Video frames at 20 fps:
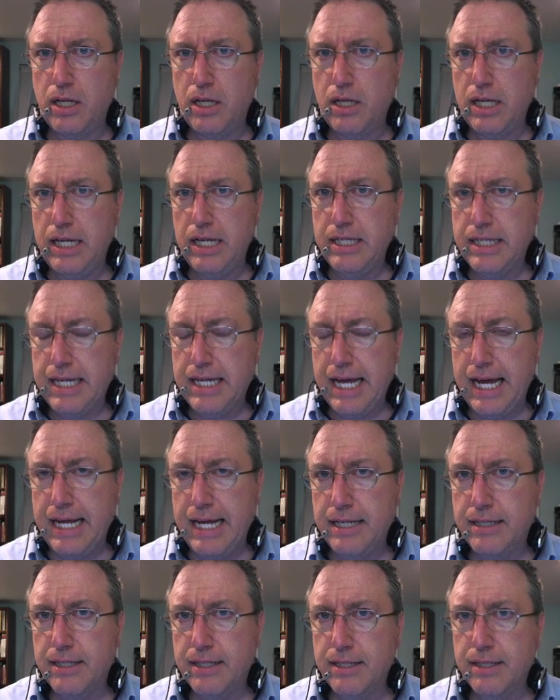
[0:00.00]

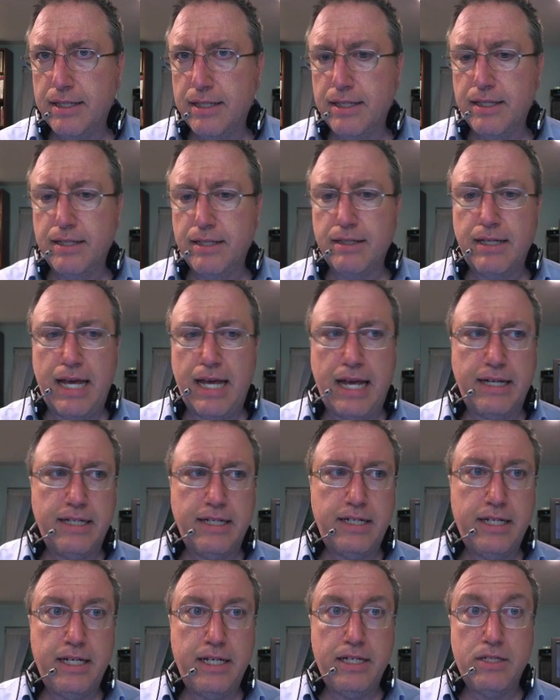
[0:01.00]
indicate
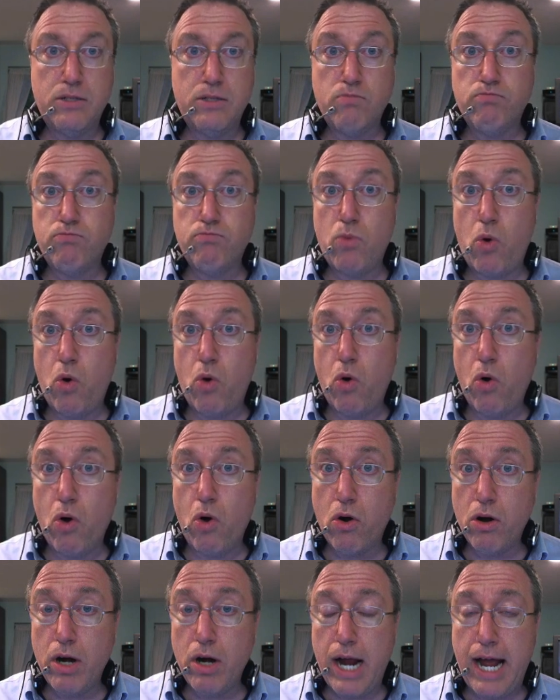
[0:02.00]
entities
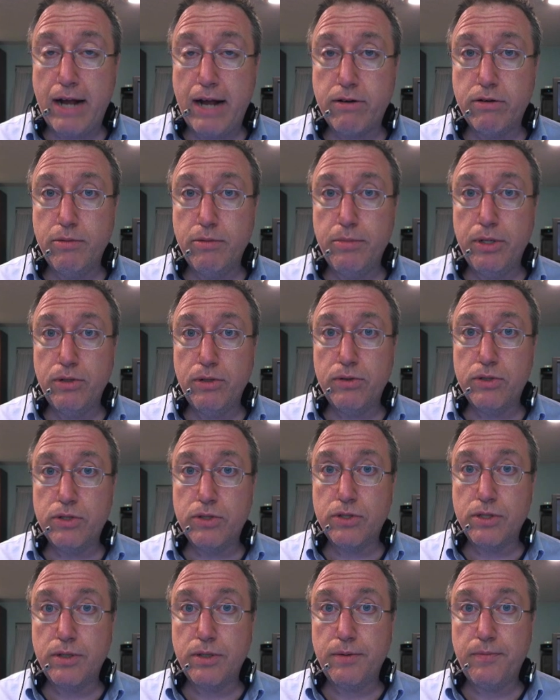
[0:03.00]
or
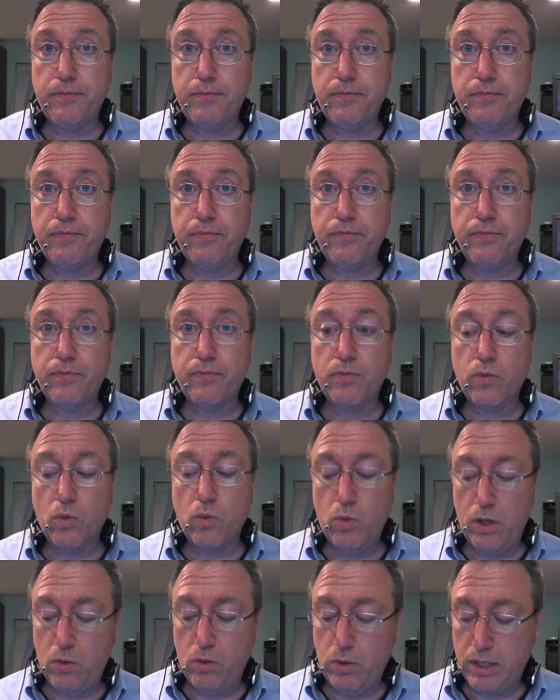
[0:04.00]
attributes?
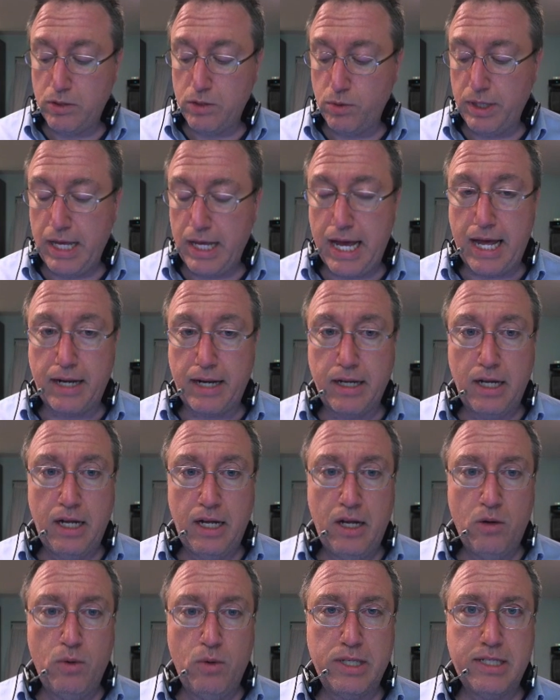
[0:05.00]
Well, what's with that?
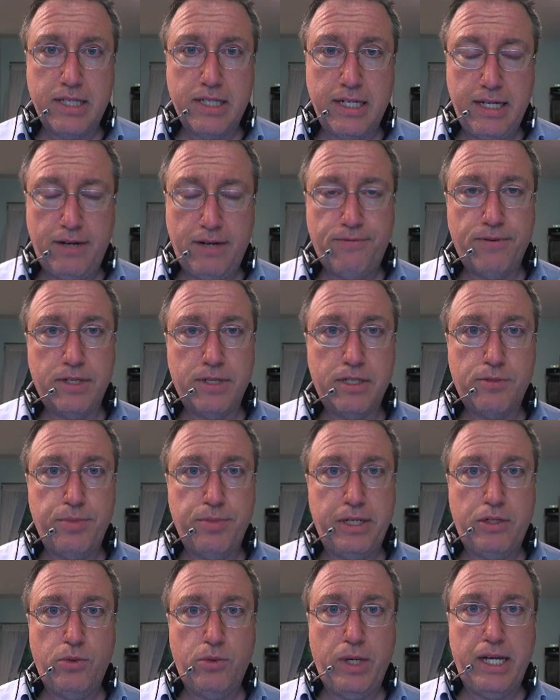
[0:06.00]
What's the difference
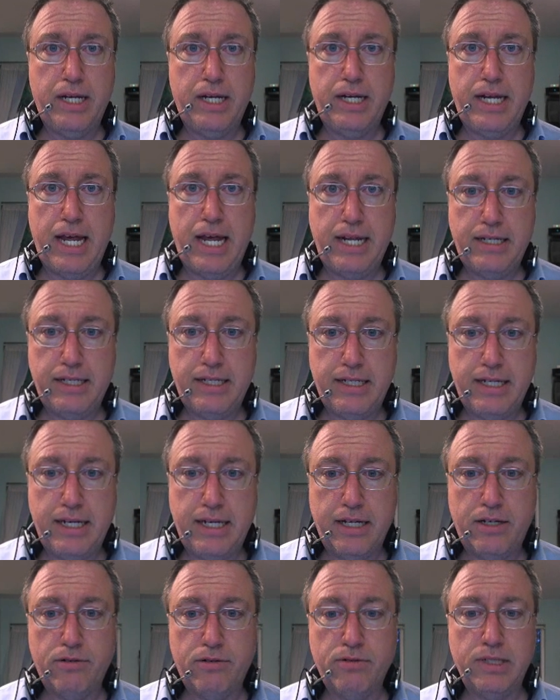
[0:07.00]
between an entity
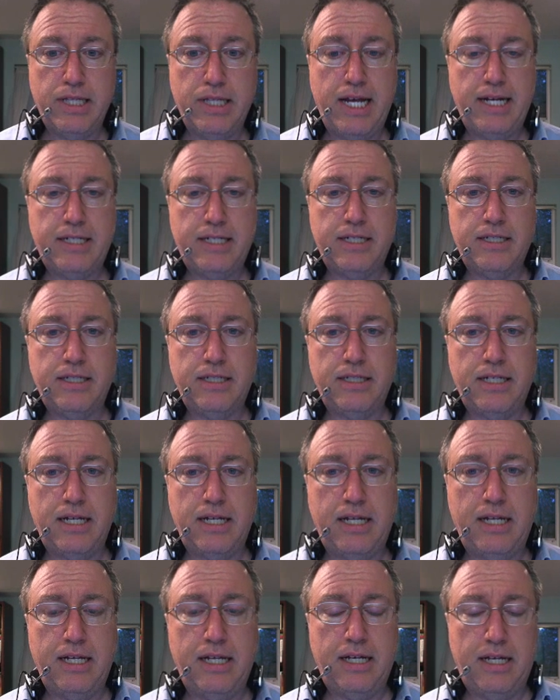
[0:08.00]
and
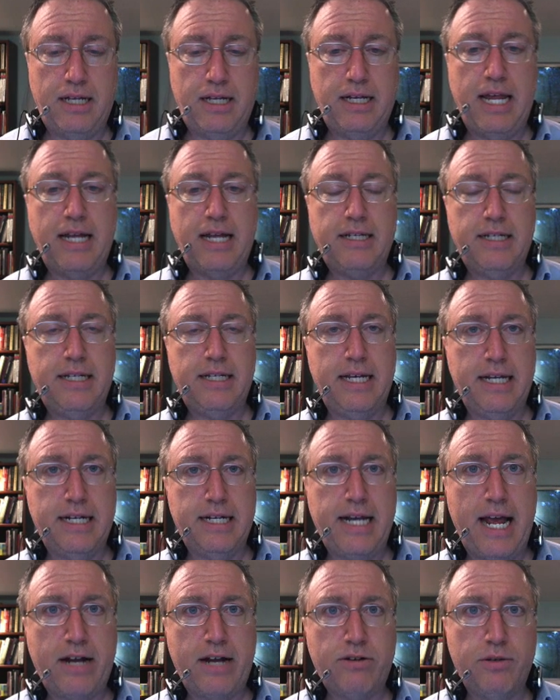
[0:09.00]
an entity and
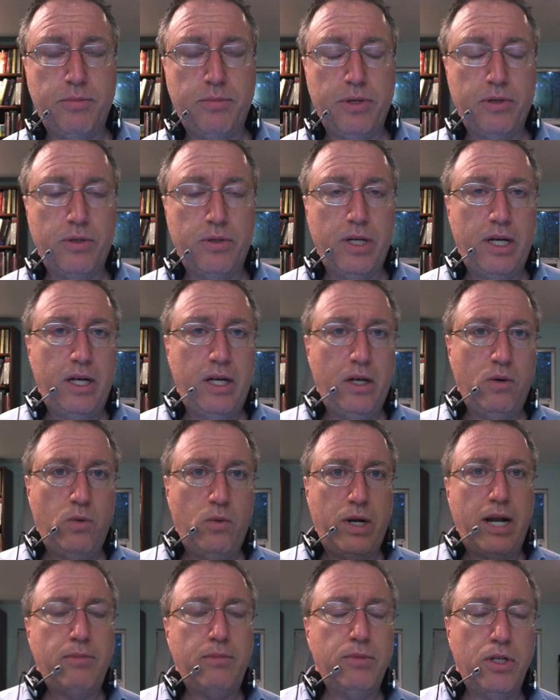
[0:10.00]
an attribute
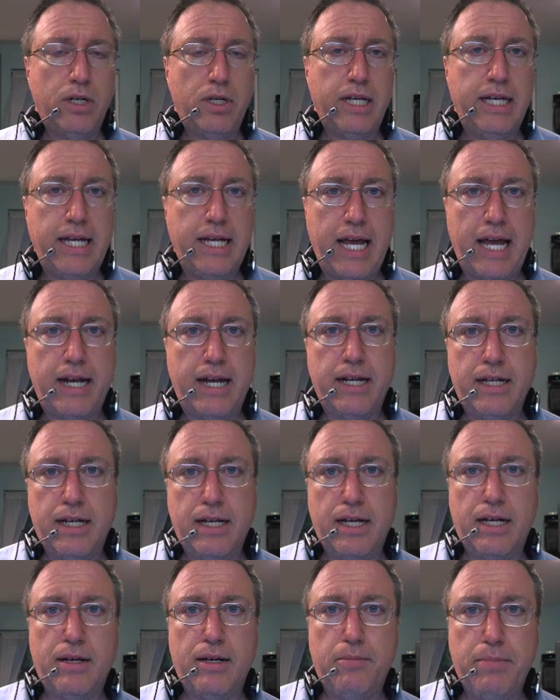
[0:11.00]
when I'm looking at
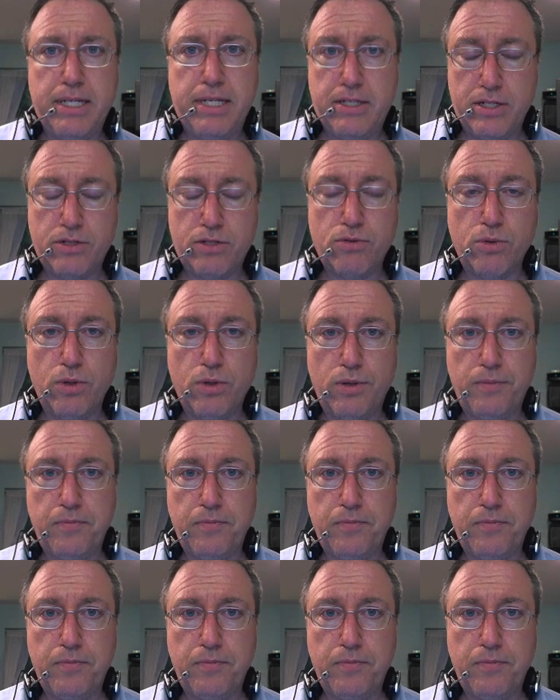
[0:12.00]
a business rule?